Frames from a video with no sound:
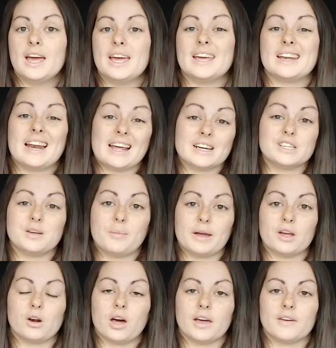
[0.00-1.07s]
It'll actually make
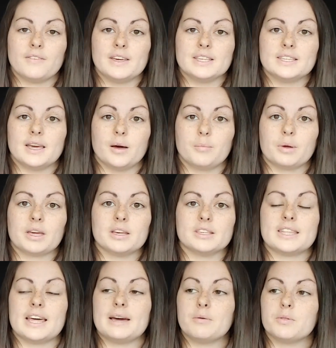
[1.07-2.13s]
your life easier
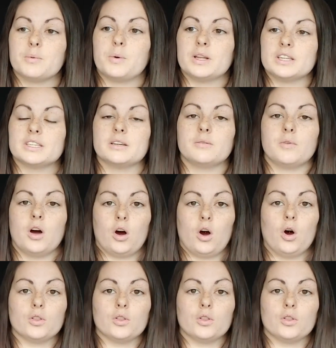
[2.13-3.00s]
because they were the ones that are